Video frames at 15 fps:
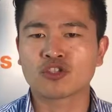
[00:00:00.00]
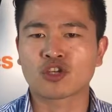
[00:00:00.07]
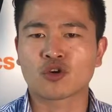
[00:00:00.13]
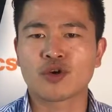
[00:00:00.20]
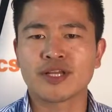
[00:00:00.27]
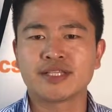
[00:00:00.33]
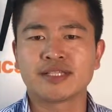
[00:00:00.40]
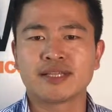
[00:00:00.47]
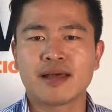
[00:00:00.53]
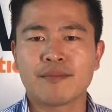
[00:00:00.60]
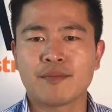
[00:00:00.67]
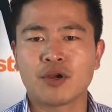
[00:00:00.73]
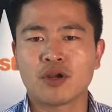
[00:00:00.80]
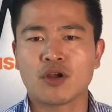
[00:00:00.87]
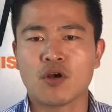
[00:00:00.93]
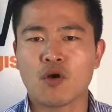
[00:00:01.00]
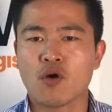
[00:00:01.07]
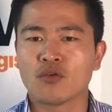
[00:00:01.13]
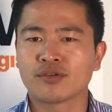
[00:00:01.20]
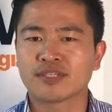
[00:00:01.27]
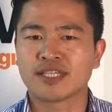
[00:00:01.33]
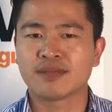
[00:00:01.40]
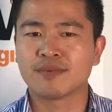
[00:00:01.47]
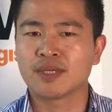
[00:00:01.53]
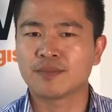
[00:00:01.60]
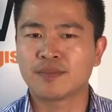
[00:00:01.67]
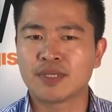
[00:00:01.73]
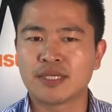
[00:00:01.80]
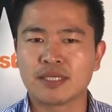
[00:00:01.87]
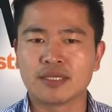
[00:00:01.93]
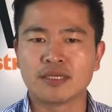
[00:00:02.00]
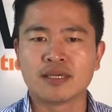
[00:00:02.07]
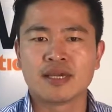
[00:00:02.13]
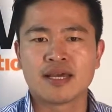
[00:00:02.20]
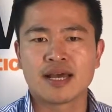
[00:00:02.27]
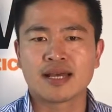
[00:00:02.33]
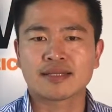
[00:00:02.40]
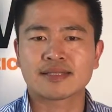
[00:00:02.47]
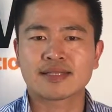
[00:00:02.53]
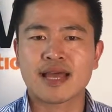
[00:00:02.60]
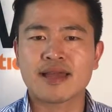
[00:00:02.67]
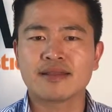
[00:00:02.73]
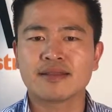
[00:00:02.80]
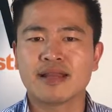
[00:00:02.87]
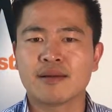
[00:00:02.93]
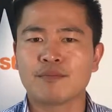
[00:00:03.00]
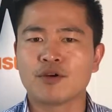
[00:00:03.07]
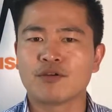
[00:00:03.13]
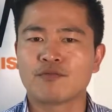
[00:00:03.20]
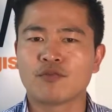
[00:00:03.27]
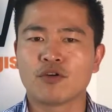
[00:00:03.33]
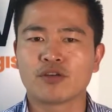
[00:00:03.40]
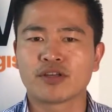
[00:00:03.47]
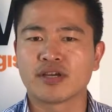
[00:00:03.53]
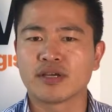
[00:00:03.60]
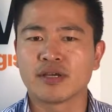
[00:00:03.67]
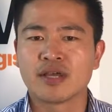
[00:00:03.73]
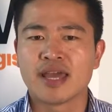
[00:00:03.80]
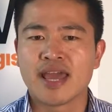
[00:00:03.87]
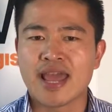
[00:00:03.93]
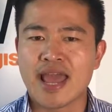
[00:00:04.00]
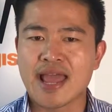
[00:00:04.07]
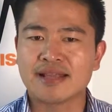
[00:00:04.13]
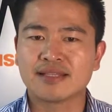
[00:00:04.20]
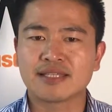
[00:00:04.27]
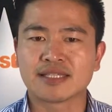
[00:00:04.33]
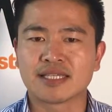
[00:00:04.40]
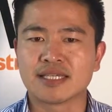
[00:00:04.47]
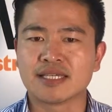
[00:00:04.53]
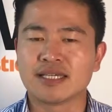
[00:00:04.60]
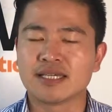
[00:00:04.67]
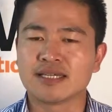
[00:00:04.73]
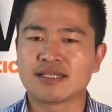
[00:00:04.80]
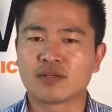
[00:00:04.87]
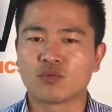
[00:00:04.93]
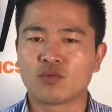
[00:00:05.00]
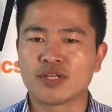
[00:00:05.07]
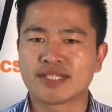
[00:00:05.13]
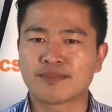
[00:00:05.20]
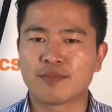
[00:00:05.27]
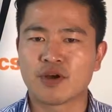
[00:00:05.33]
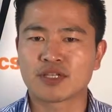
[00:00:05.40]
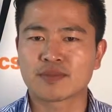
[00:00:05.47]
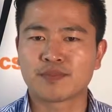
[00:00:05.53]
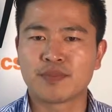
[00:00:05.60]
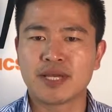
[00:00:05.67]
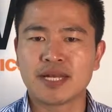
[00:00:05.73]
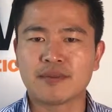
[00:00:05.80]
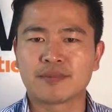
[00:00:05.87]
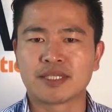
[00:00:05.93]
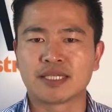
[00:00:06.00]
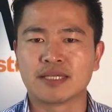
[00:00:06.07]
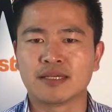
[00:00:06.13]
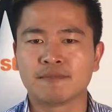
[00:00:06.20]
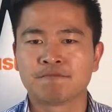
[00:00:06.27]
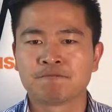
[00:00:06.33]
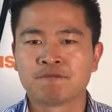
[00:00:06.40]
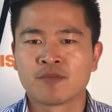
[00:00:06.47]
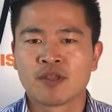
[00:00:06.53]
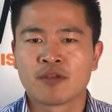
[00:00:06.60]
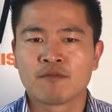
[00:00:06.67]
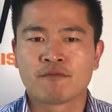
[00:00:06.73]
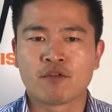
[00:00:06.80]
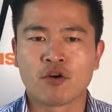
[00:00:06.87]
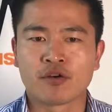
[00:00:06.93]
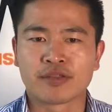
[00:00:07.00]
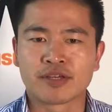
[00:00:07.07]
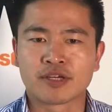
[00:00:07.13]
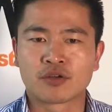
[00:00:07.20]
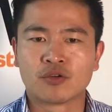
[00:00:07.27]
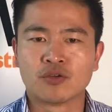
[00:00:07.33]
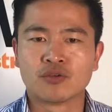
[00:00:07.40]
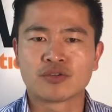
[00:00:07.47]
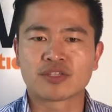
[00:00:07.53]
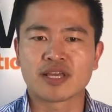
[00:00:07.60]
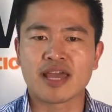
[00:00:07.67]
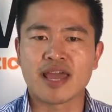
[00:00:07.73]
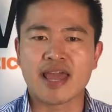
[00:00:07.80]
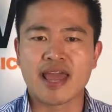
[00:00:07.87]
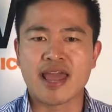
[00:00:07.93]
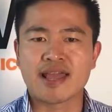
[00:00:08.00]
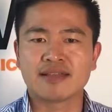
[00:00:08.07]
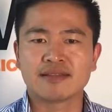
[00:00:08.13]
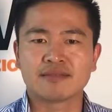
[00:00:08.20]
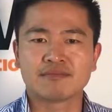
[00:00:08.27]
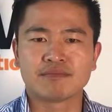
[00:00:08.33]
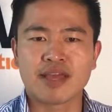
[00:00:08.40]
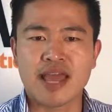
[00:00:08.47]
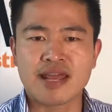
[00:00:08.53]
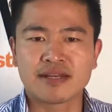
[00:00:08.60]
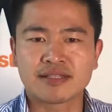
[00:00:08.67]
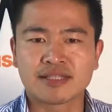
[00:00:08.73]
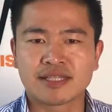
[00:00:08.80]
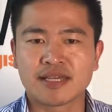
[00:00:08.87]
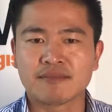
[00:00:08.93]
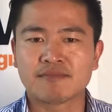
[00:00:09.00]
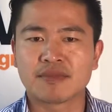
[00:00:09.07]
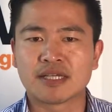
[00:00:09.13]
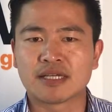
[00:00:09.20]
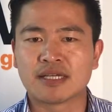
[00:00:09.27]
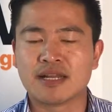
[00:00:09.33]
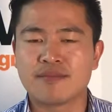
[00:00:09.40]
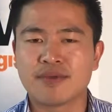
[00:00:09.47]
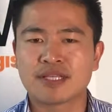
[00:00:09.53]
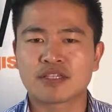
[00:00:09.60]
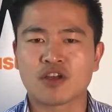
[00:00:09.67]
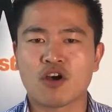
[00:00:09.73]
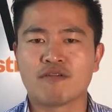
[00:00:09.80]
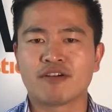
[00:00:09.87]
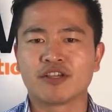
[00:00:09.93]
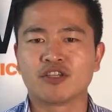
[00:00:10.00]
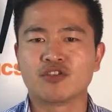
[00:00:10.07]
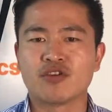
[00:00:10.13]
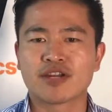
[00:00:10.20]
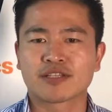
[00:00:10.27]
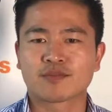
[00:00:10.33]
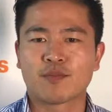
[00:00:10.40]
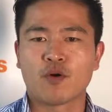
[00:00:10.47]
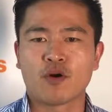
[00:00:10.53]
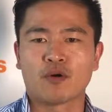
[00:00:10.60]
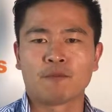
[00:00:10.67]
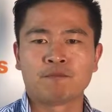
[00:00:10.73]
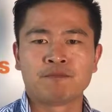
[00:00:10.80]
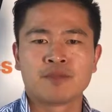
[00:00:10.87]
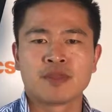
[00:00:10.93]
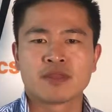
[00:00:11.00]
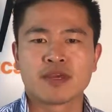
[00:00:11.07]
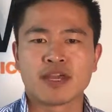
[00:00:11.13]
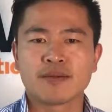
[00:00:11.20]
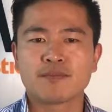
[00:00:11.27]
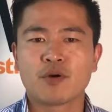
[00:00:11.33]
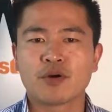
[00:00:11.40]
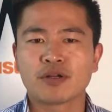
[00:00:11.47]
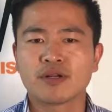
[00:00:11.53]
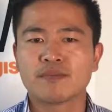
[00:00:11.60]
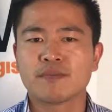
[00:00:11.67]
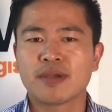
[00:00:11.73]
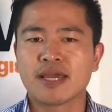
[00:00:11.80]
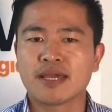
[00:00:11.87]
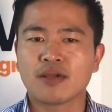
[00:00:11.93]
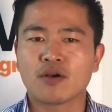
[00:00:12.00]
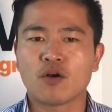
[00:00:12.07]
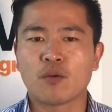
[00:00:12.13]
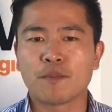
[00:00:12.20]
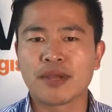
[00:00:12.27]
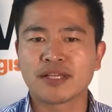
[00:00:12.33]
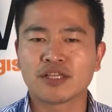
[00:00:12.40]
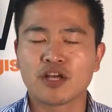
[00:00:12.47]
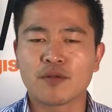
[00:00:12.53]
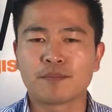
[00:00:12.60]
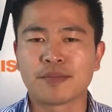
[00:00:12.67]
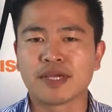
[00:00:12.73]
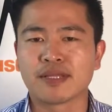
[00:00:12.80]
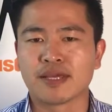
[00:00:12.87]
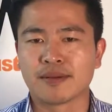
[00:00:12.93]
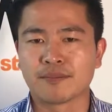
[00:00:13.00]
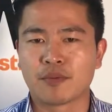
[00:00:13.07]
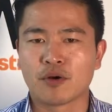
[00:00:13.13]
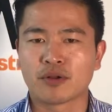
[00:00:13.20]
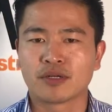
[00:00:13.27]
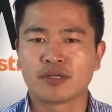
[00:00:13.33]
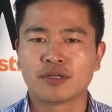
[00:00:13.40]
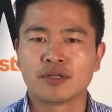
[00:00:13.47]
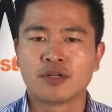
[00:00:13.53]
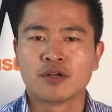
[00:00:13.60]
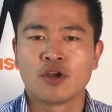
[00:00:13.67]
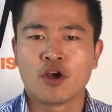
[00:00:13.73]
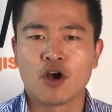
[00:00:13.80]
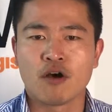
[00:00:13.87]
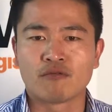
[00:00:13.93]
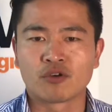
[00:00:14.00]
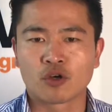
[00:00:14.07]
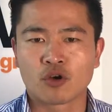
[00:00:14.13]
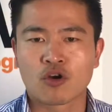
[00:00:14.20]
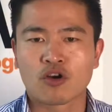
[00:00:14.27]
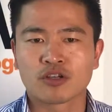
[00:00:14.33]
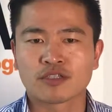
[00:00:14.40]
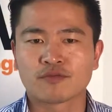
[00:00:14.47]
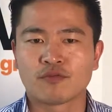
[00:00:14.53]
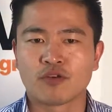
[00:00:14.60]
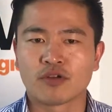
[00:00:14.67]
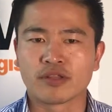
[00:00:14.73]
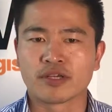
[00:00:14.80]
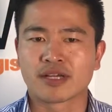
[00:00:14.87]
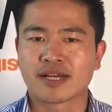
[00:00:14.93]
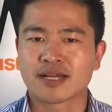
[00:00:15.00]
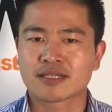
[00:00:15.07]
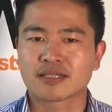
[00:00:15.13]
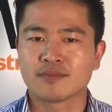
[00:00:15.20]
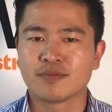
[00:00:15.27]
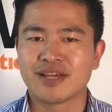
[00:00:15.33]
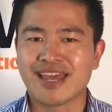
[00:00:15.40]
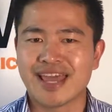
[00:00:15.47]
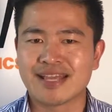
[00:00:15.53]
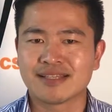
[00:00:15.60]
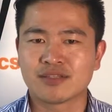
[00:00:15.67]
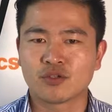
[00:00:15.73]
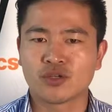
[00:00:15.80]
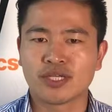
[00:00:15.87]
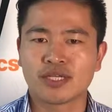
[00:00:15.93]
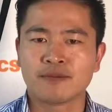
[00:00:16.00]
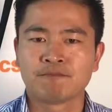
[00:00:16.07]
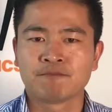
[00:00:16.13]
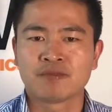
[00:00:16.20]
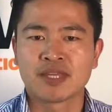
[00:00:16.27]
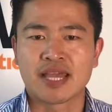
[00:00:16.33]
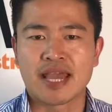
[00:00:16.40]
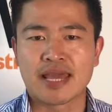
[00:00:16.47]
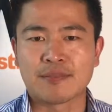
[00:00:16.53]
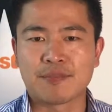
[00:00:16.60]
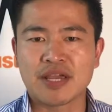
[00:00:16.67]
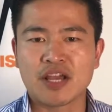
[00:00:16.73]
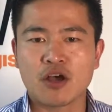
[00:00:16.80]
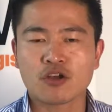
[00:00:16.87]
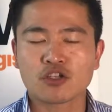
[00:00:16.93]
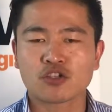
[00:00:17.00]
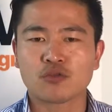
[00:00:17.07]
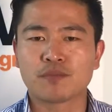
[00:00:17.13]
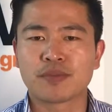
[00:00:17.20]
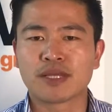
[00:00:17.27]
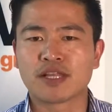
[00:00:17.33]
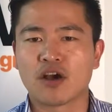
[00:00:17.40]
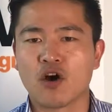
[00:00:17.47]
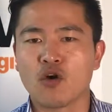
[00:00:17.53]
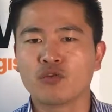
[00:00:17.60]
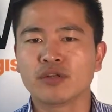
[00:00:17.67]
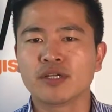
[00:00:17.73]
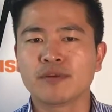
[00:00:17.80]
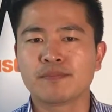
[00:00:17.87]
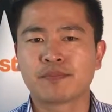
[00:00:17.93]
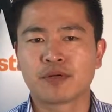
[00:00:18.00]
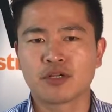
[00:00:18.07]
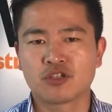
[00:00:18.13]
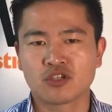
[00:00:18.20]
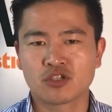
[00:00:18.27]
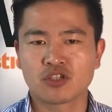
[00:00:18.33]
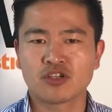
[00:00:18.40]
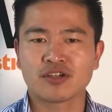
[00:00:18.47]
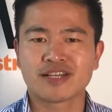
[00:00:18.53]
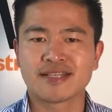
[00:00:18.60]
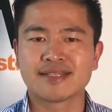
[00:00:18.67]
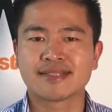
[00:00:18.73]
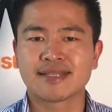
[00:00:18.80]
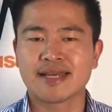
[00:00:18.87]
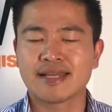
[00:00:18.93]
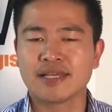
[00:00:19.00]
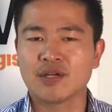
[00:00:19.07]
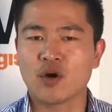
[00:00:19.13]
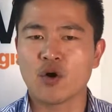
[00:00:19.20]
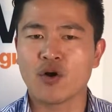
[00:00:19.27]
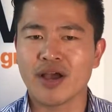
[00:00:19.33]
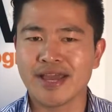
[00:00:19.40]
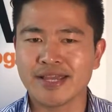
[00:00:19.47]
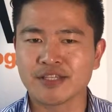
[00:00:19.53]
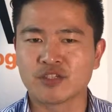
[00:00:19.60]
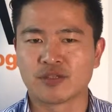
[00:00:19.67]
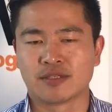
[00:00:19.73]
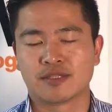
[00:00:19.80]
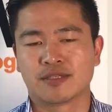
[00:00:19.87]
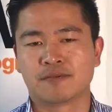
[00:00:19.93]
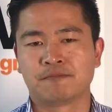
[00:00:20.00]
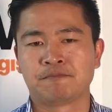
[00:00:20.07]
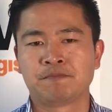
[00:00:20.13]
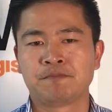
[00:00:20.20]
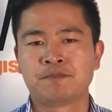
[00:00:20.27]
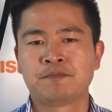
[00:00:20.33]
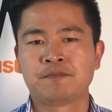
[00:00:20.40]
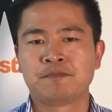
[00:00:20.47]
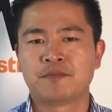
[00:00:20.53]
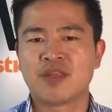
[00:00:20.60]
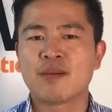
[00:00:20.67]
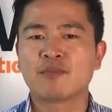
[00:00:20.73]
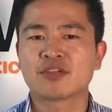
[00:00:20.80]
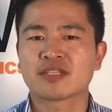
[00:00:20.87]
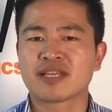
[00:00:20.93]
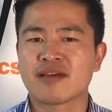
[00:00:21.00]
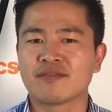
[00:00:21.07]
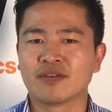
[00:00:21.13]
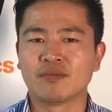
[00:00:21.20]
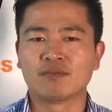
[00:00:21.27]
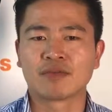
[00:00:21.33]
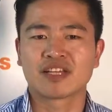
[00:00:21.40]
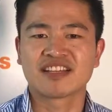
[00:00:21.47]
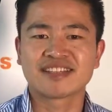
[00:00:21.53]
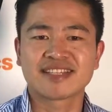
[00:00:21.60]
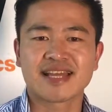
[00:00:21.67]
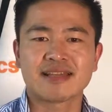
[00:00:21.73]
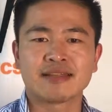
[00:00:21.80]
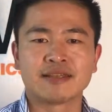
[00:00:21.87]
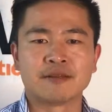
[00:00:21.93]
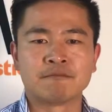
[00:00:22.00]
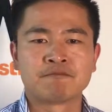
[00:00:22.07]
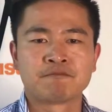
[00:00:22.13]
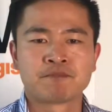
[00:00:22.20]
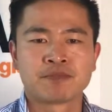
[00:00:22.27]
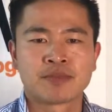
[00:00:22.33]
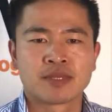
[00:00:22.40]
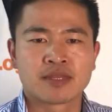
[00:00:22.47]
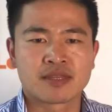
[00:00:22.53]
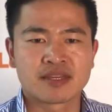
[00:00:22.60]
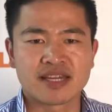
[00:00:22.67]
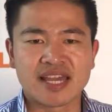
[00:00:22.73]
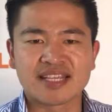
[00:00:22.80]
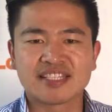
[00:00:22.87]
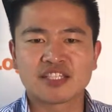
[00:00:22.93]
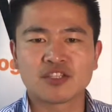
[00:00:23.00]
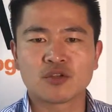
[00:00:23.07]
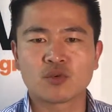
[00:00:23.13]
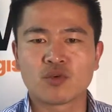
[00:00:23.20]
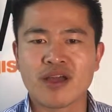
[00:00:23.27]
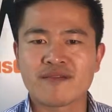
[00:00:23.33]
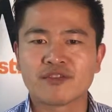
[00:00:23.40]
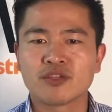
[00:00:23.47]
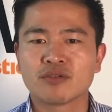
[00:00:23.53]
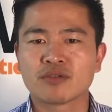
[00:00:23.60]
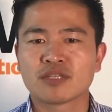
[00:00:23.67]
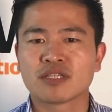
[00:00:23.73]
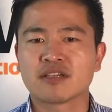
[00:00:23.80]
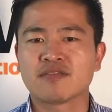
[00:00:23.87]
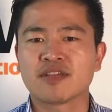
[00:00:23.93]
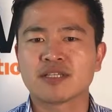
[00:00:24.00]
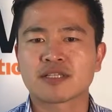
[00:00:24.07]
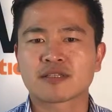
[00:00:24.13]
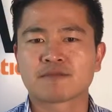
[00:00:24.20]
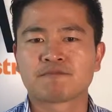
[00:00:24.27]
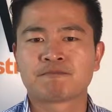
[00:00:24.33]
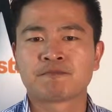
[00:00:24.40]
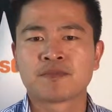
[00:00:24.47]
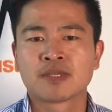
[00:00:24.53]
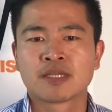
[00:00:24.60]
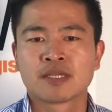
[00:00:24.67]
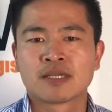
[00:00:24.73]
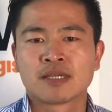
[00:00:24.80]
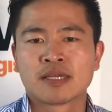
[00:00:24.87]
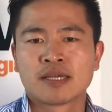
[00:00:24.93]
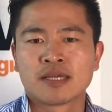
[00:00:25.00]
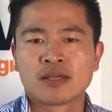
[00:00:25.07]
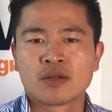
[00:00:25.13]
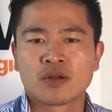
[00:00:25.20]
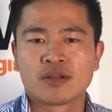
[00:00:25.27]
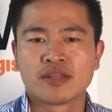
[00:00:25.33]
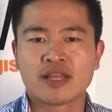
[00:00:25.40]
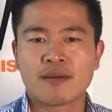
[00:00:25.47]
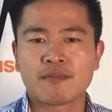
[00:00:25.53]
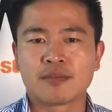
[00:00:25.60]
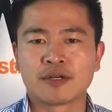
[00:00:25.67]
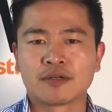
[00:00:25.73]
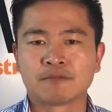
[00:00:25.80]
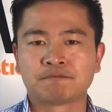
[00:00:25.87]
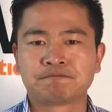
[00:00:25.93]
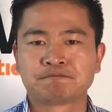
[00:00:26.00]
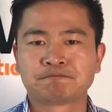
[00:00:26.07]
Security Number or CBP, assigned number for the entity is a responsibility for the goods and entering the limits of a US port. The importer may or may not be the importer of records for the customer entry and may also be the owner, purchaser, consignee, or agent. Number 7, consignee. The Internal Revenue Service Number,